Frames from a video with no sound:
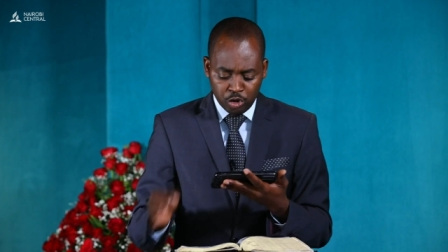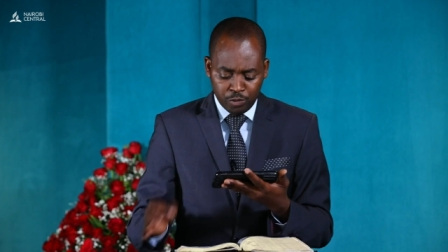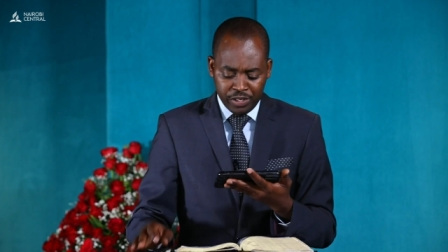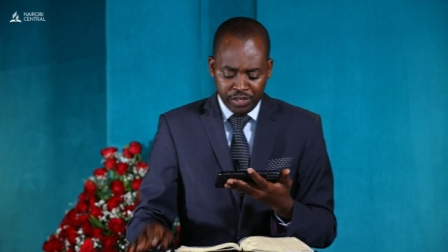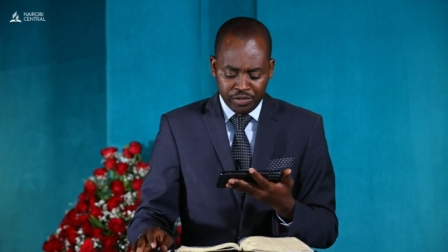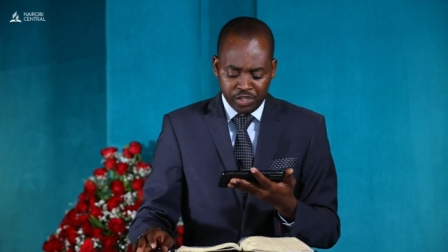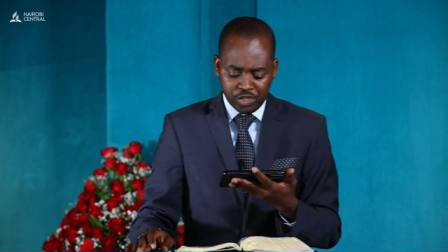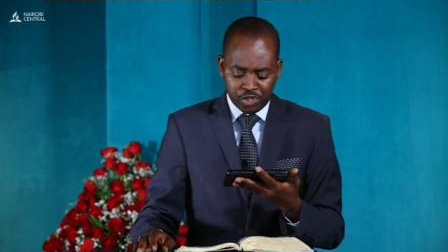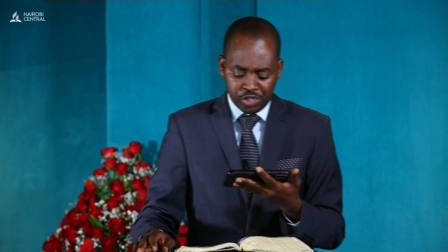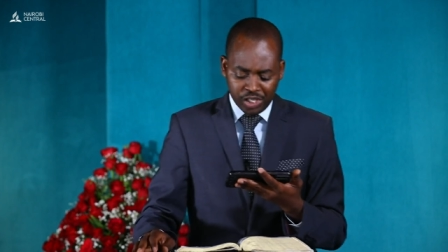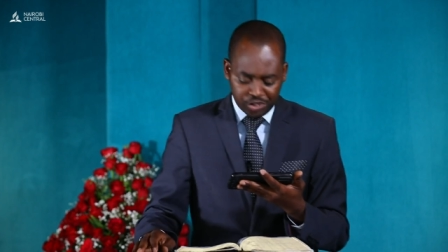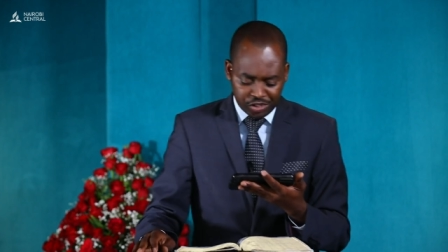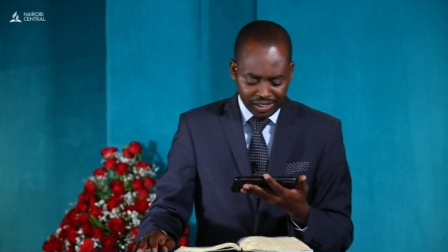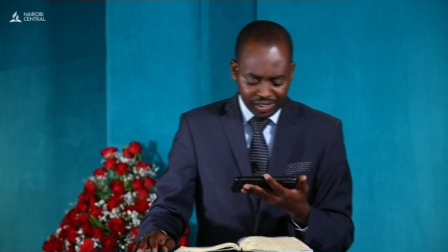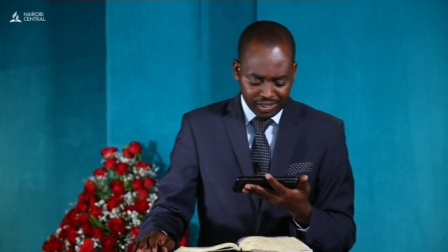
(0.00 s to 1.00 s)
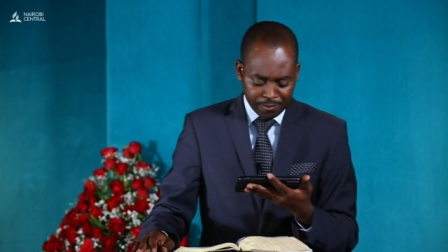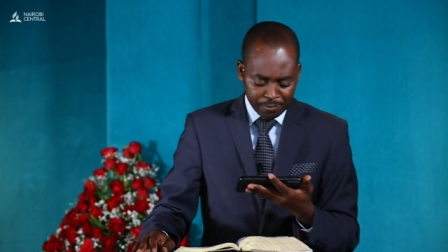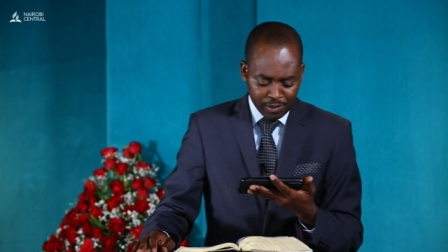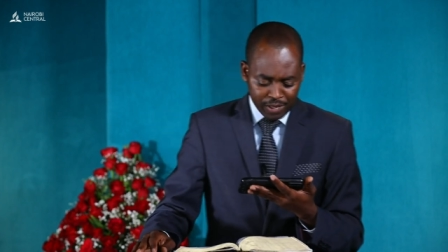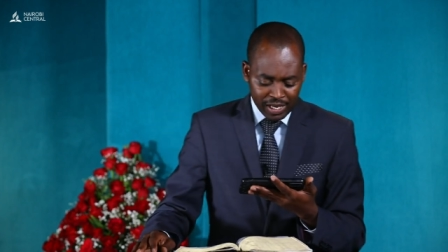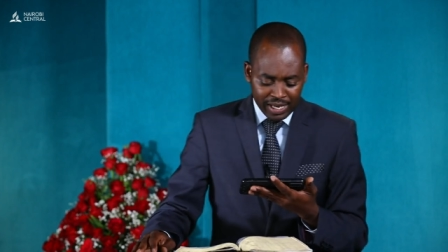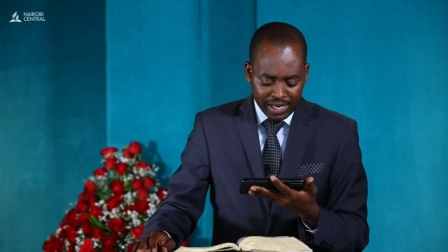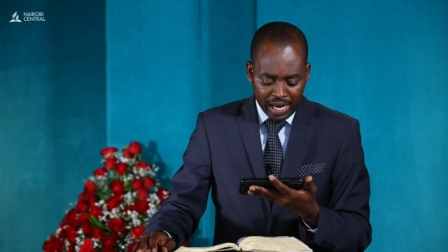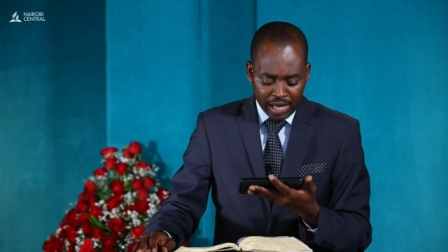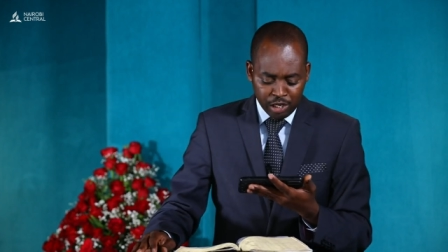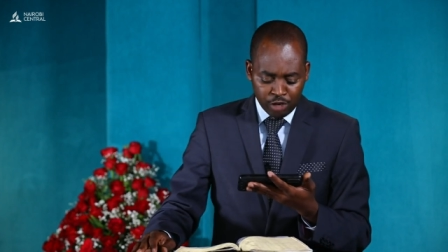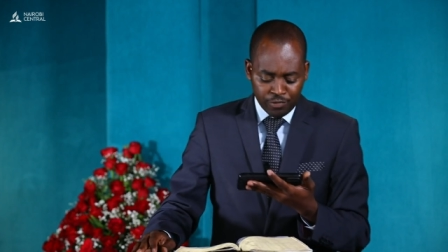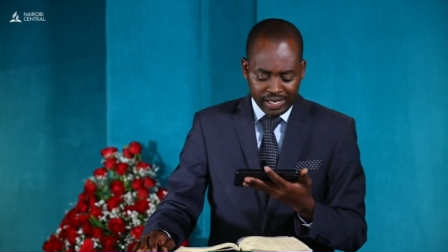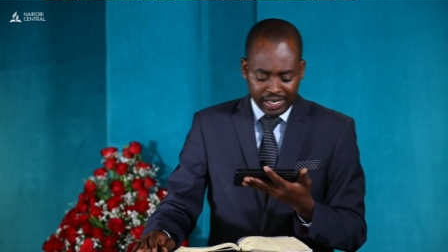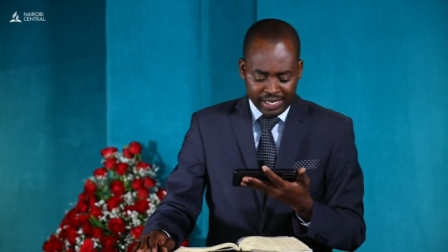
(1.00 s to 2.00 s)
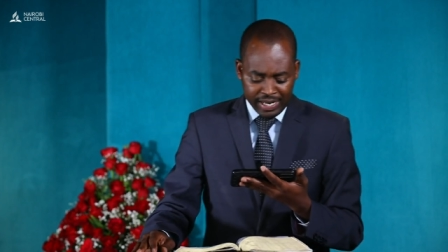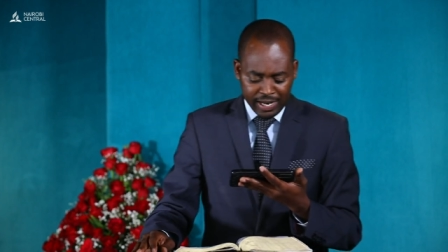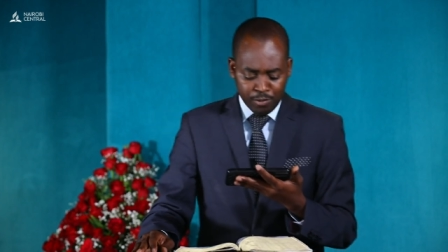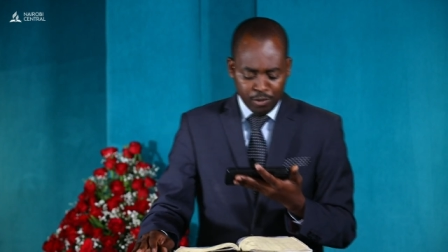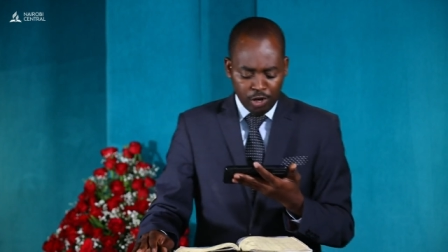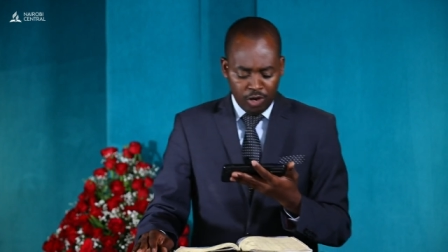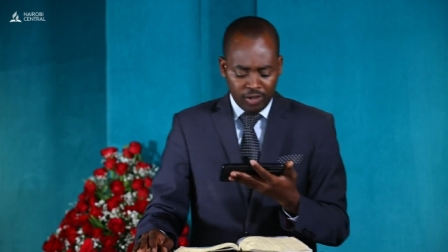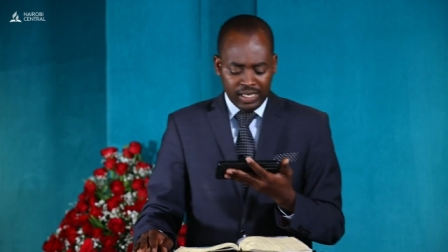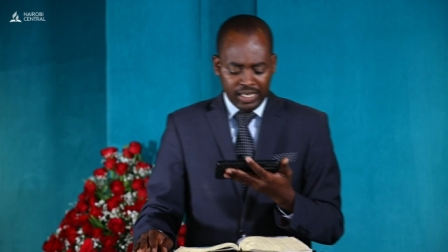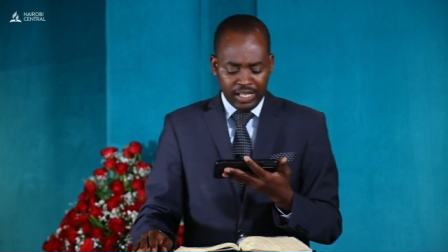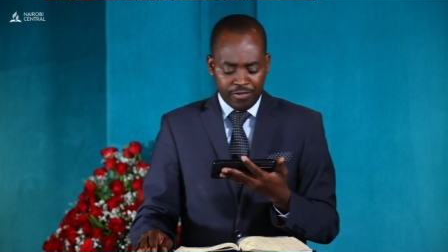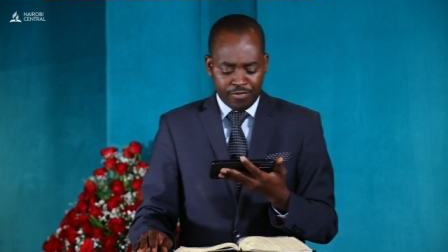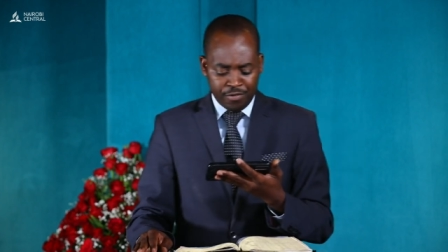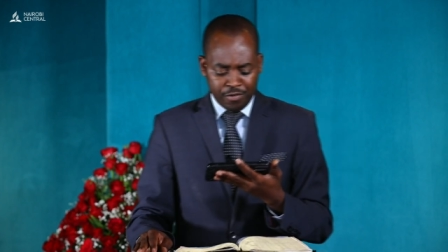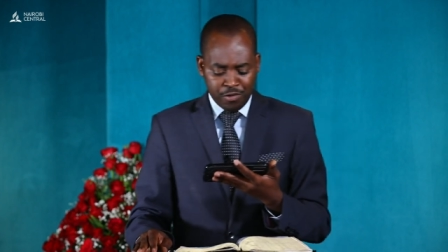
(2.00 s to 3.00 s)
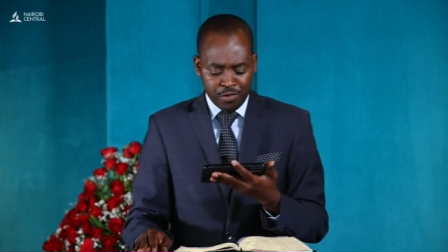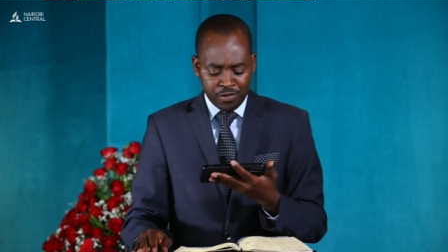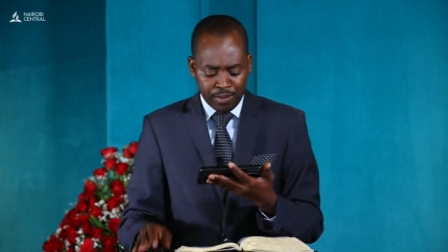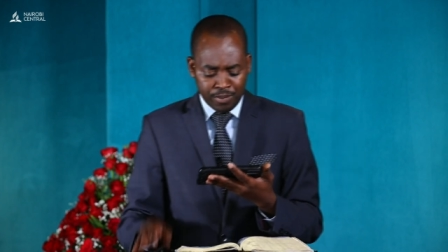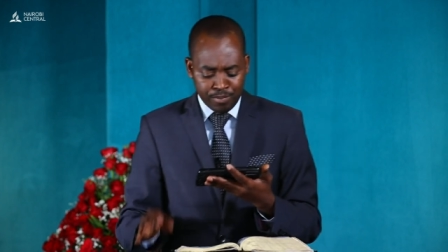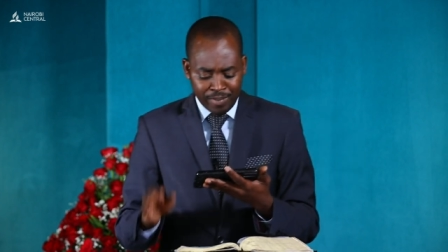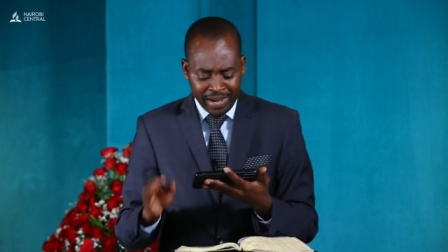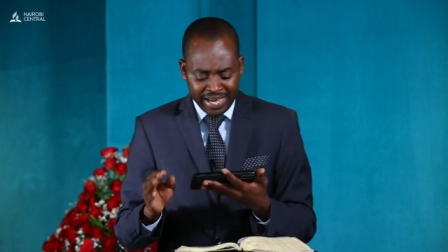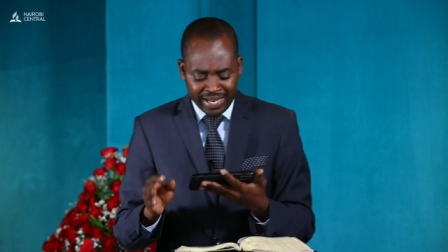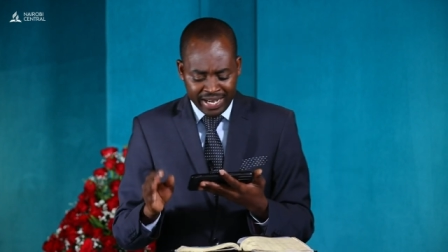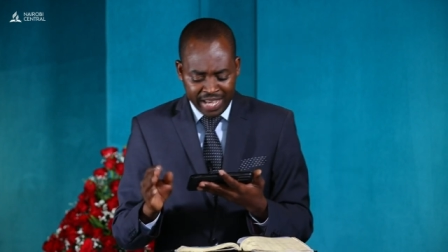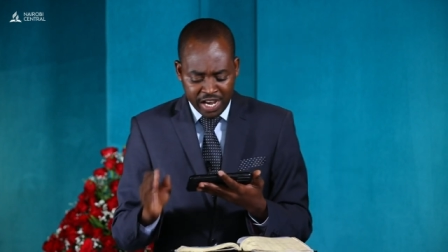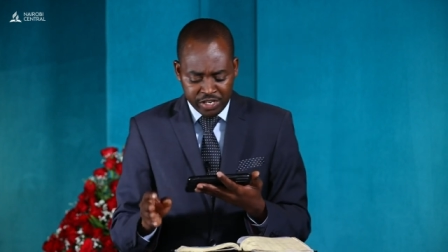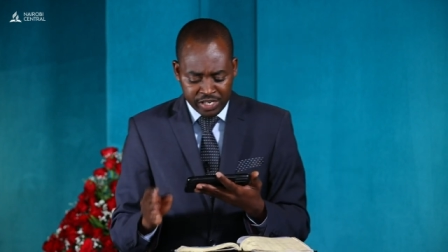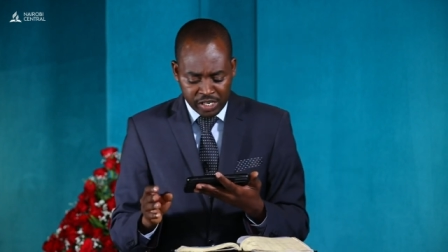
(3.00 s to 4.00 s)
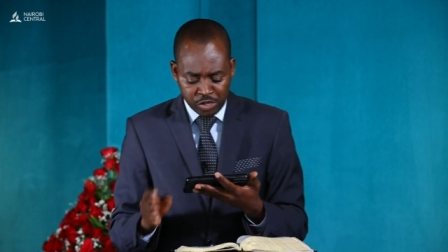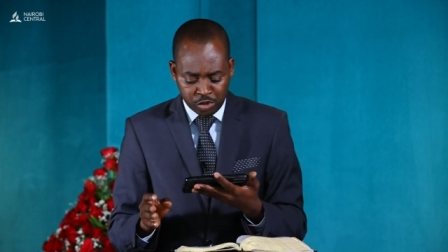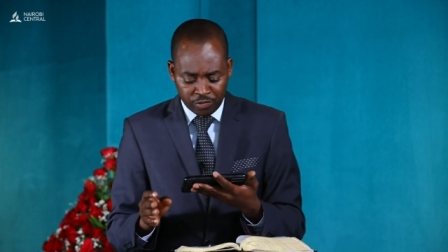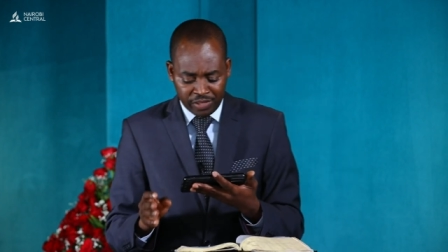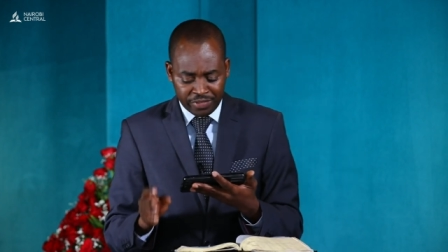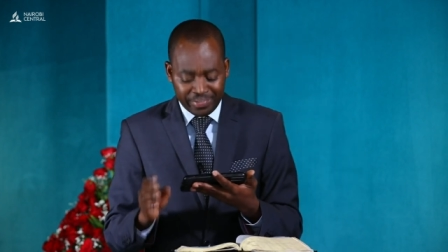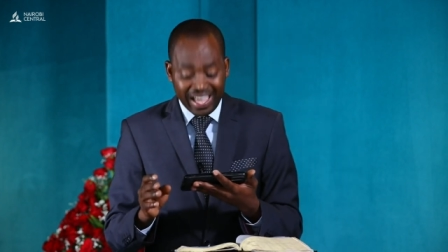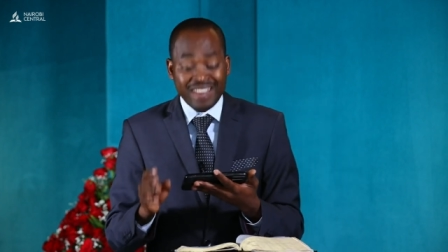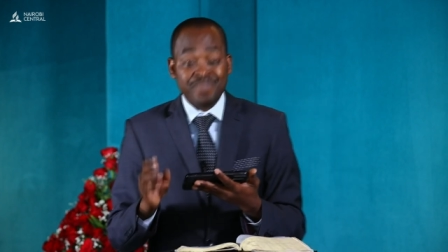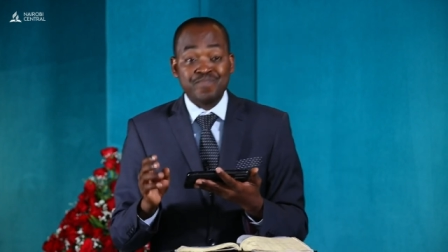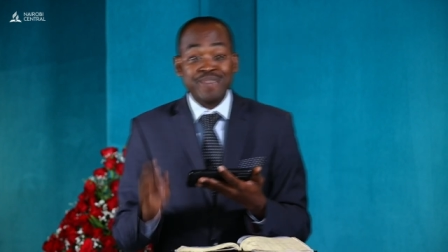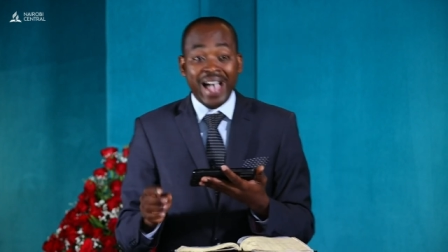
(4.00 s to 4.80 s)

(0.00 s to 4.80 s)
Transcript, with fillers: could be resisted and overcome only through the mighty agents of the third